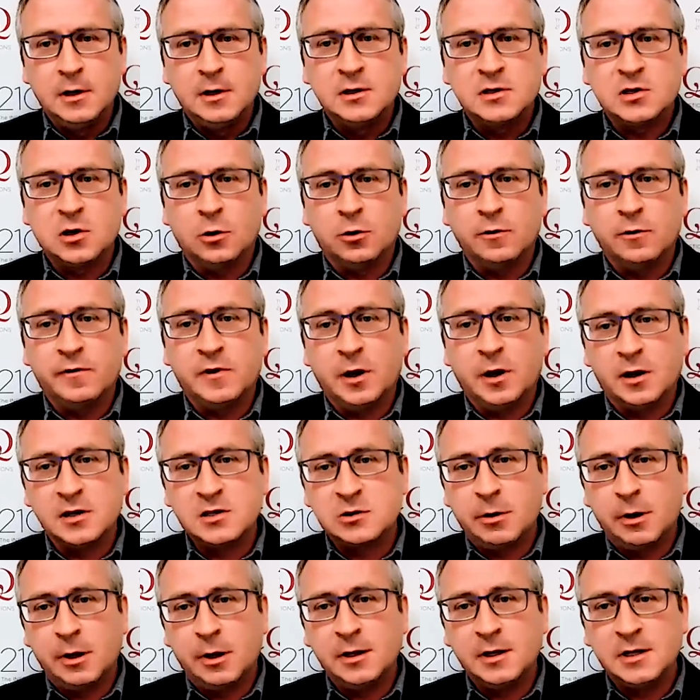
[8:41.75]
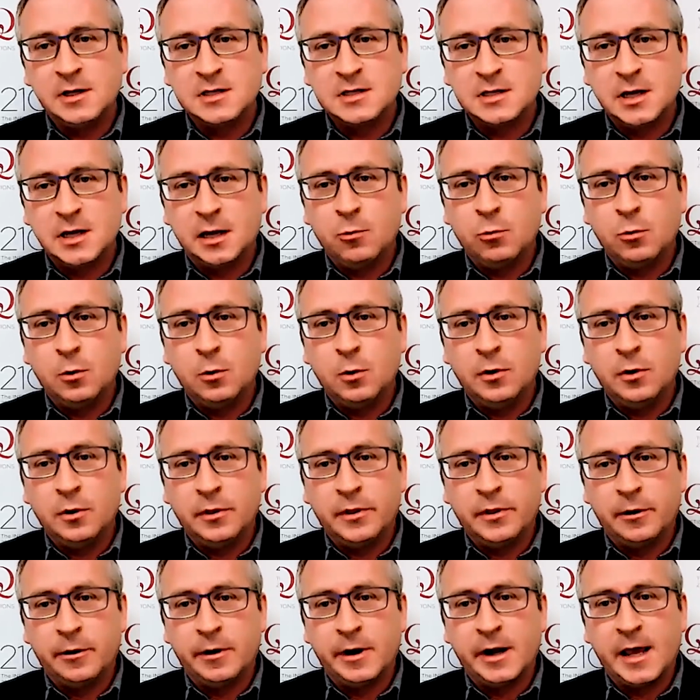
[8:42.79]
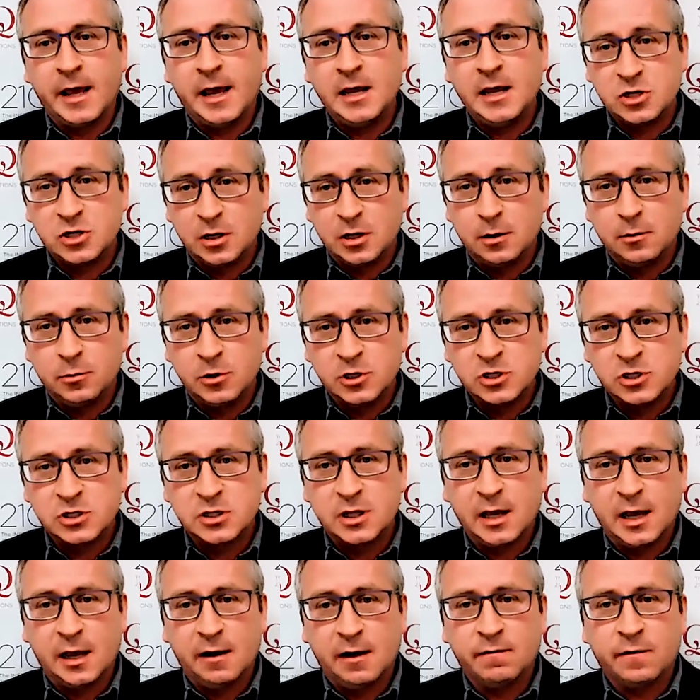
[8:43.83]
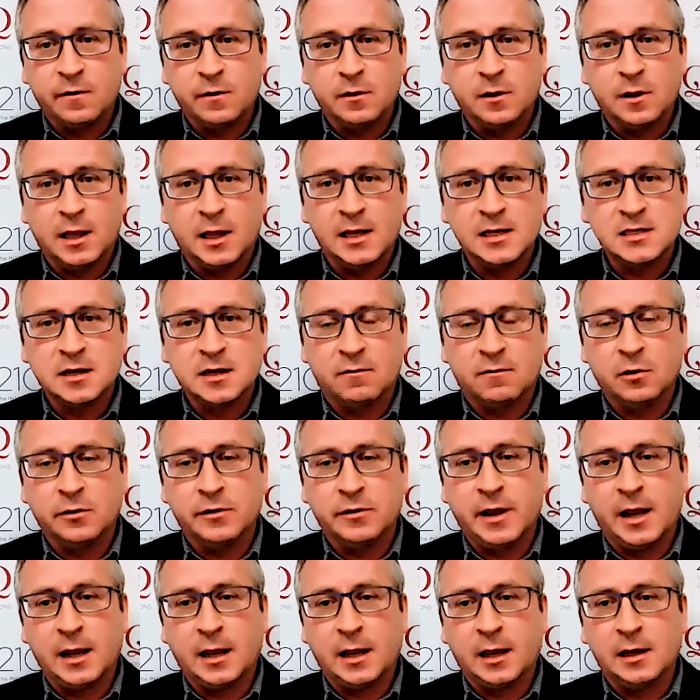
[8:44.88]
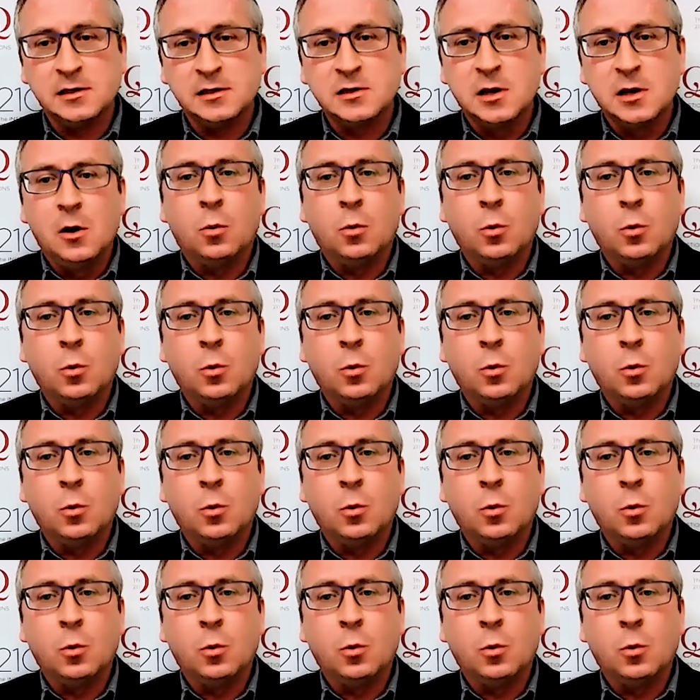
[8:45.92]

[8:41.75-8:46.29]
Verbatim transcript: So if the Australians say they're in Asia, which they have for the last several decades,